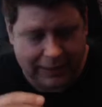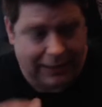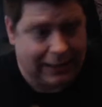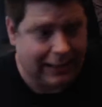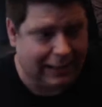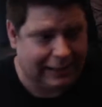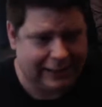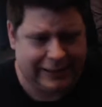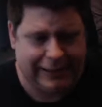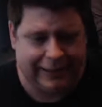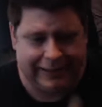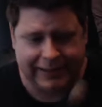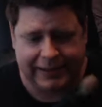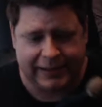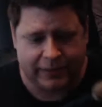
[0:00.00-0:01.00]
I just think
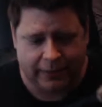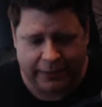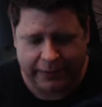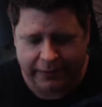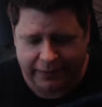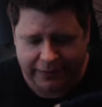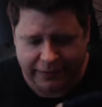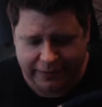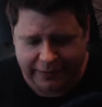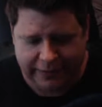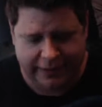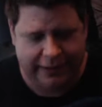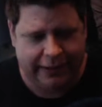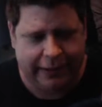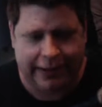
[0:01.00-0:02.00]
that's weird,
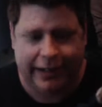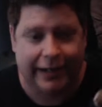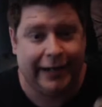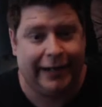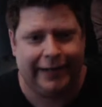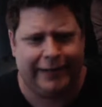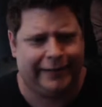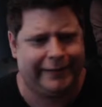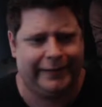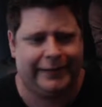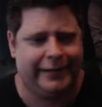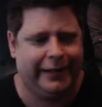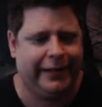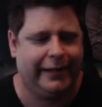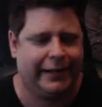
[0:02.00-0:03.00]
and I
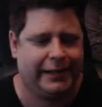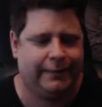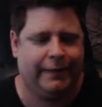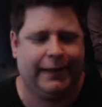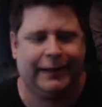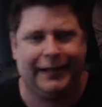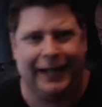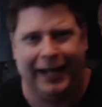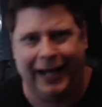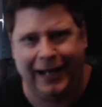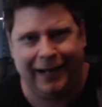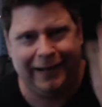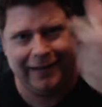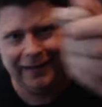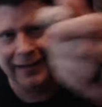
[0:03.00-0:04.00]
didn't expect a head.
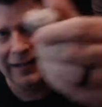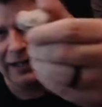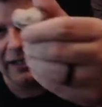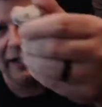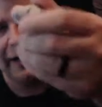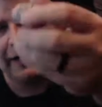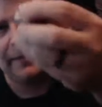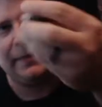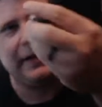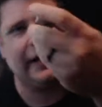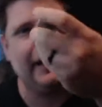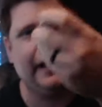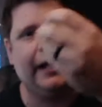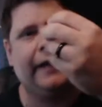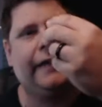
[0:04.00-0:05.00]
But
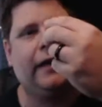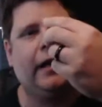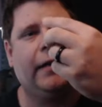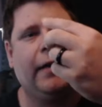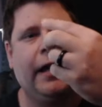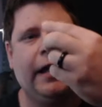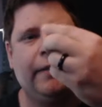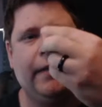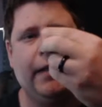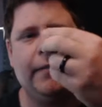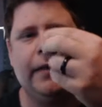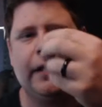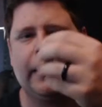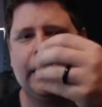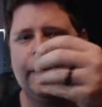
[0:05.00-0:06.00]
again, I thought, hey, maybe
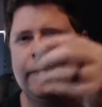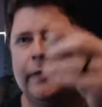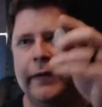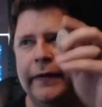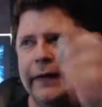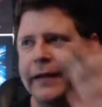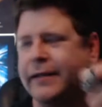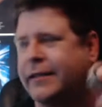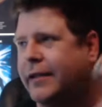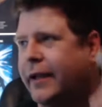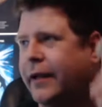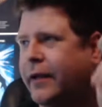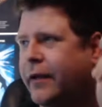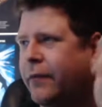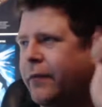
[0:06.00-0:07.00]
I could put this like
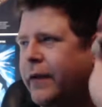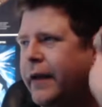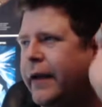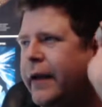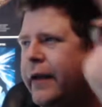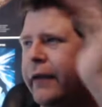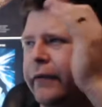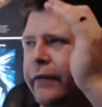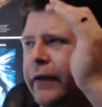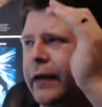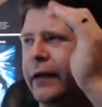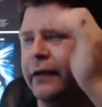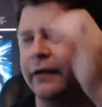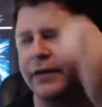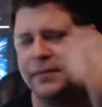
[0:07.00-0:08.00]
on one of the other
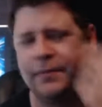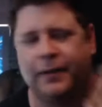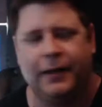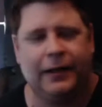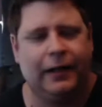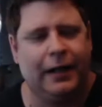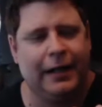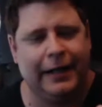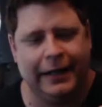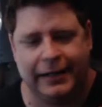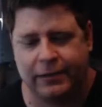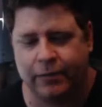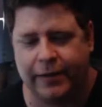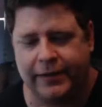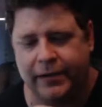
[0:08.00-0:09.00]
figures, but it's
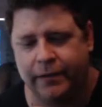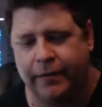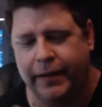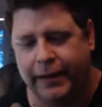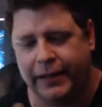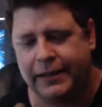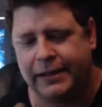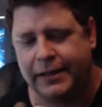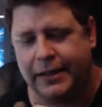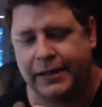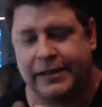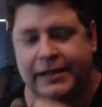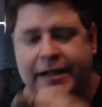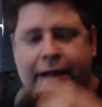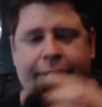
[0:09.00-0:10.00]
way too big. It's
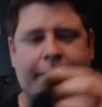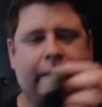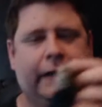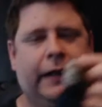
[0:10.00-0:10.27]
definitely